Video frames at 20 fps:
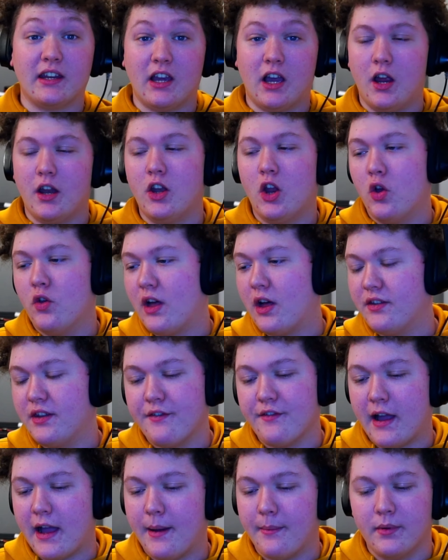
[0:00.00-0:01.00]
I know that would never
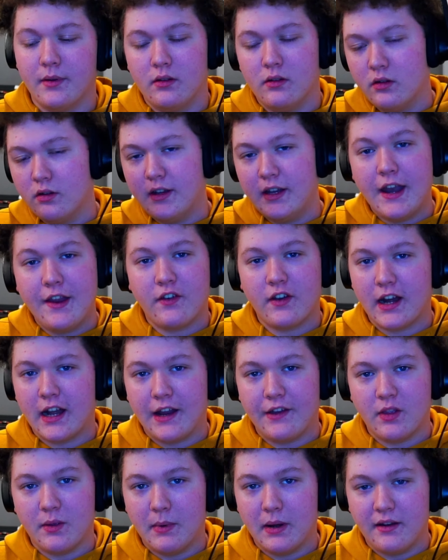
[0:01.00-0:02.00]
happen. Never gonna
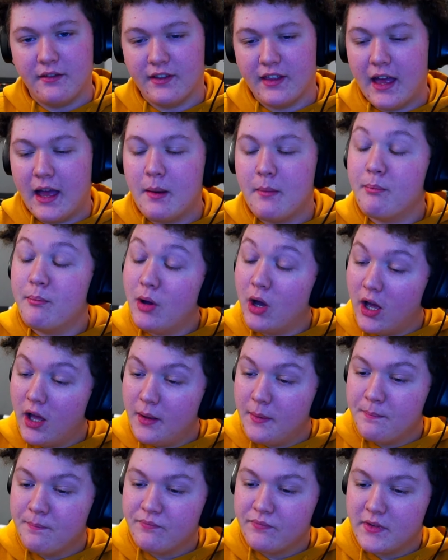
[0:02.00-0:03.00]
have the money for that.
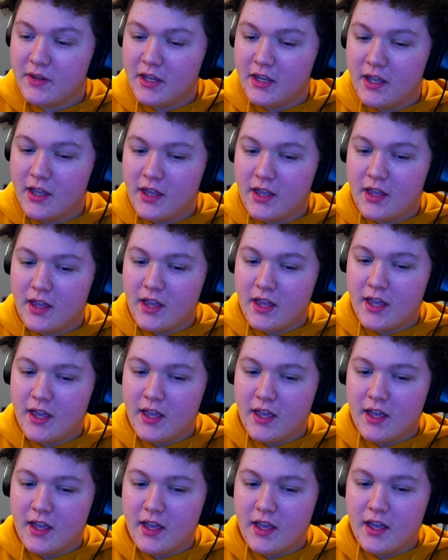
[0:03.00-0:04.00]
But
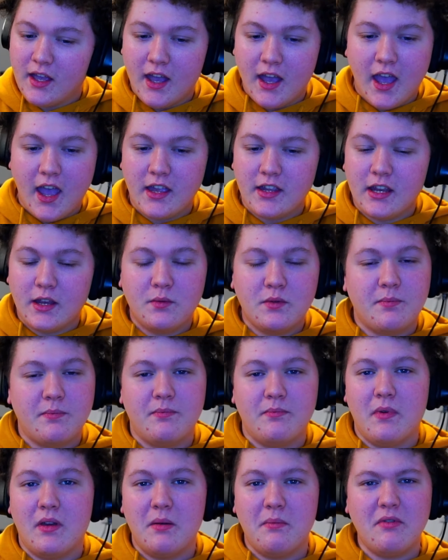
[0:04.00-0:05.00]
it'd
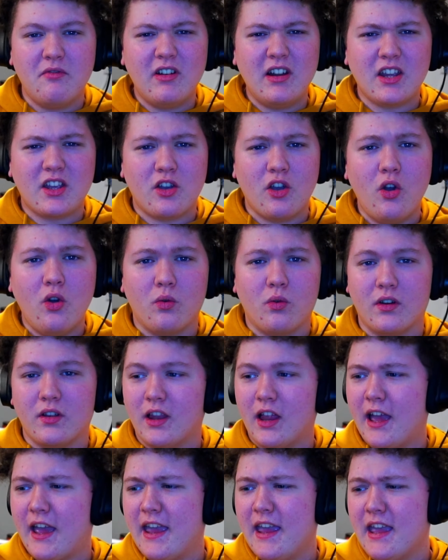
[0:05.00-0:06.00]
be really cool.
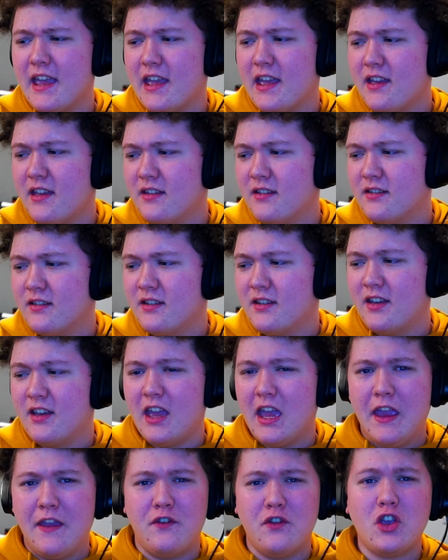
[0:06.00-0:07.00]
Like here,
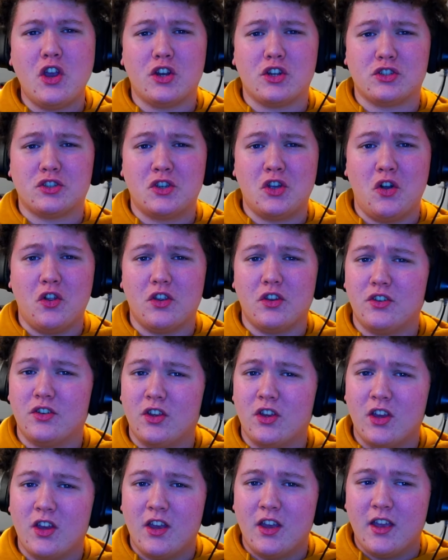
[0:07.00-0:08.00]
if you go to Scotland,
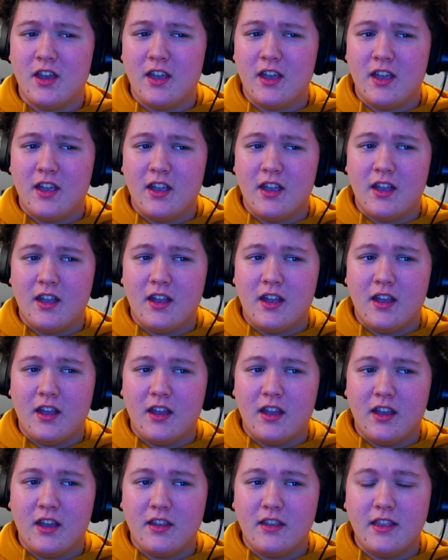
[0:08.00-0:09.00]

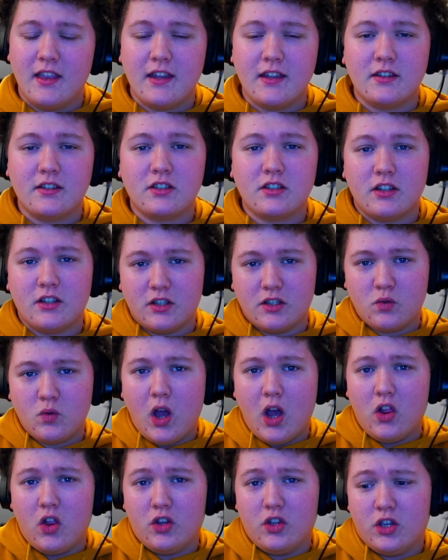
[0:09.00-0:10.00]
there's quite a
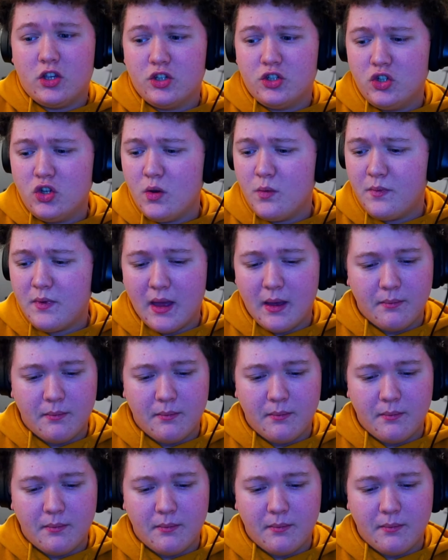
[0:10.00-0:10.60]
lot you can do up there.